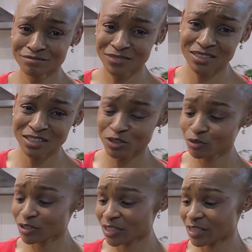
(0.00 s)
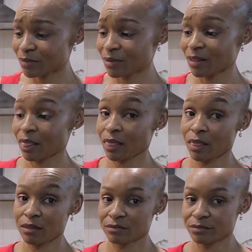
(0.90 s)
Still looks a little bit
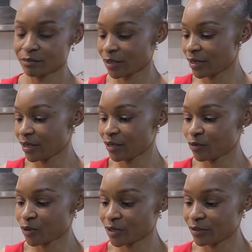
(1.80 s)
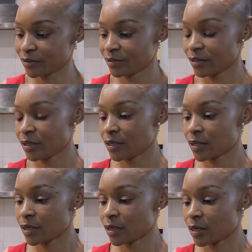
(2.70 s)
off, but anyway,
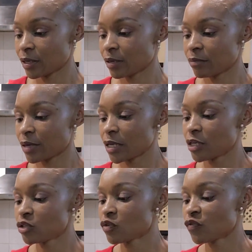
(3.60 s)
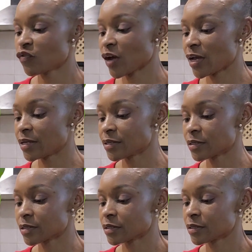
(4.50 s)
I need to find
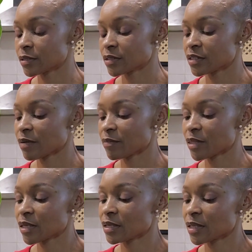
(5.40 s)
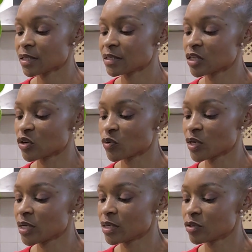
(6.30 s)
something that's
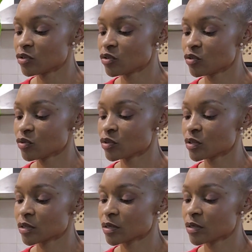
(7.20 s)
green to use,